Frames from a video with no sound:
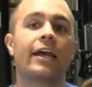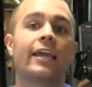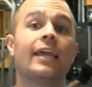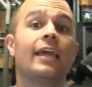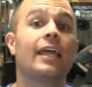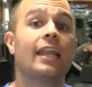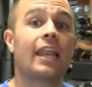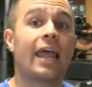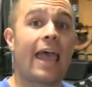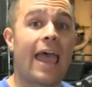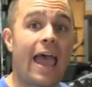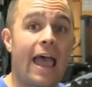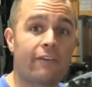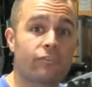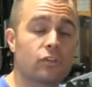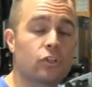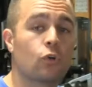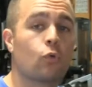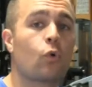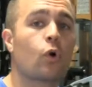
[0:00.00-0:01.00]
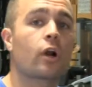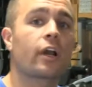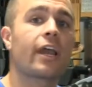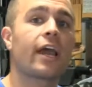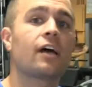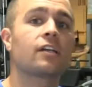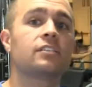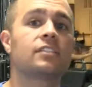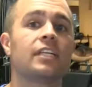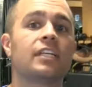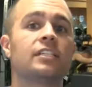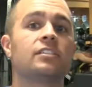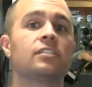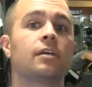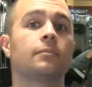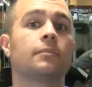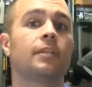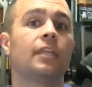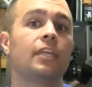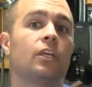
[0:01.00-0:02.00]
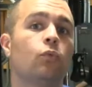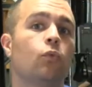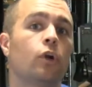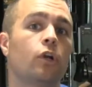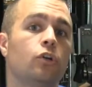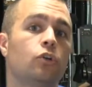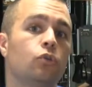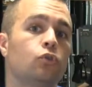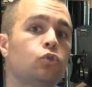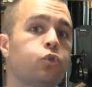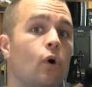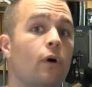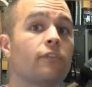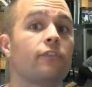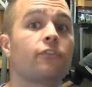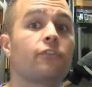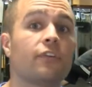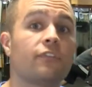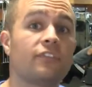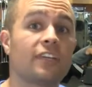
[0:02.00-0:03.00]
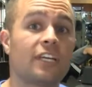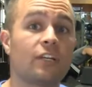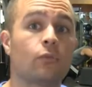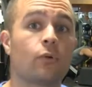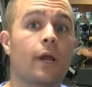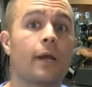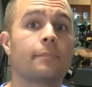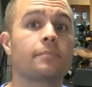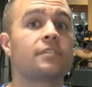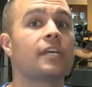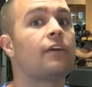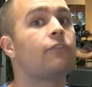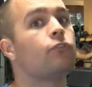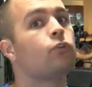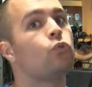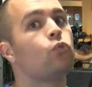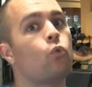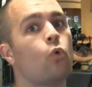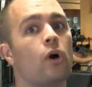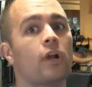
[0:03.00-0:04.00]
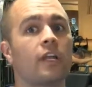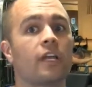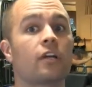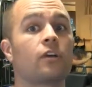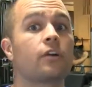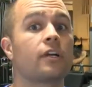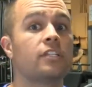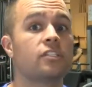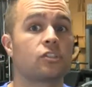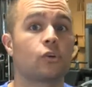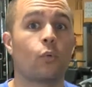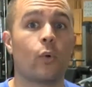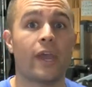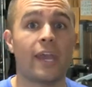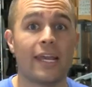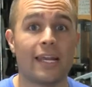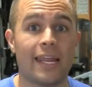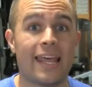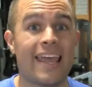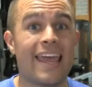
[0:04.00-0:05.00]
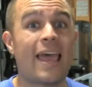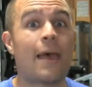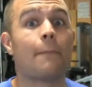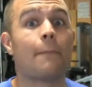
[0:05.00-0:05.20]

again, after the workouts, and it's something that you want to do 12 to 15 reps, if you want to increase the weight,